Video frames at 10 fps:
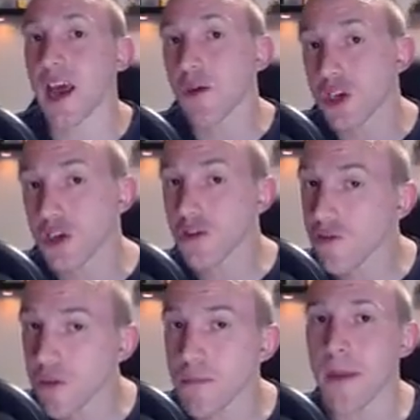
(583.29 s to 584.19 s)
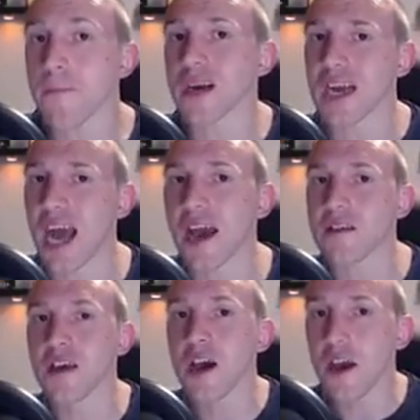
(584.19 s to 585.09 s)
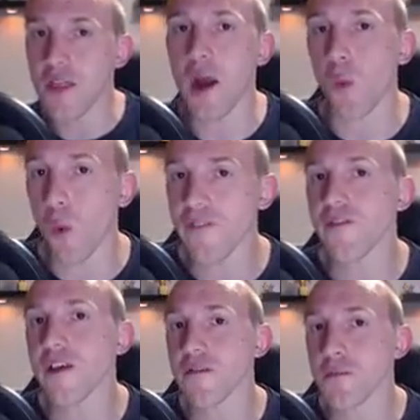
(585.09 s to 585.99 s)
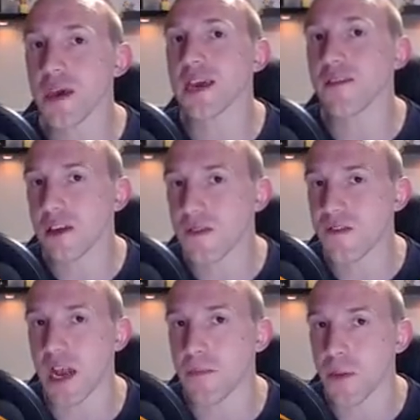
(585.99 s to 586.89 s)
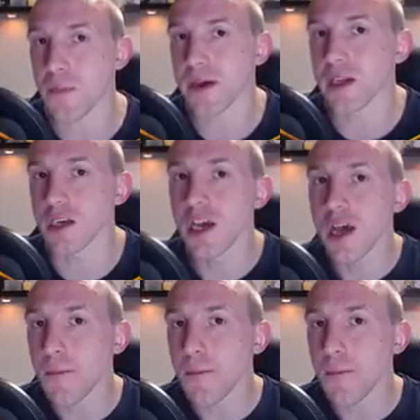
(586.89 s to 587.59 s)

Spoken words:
Now just remember guys that with this being the developer build,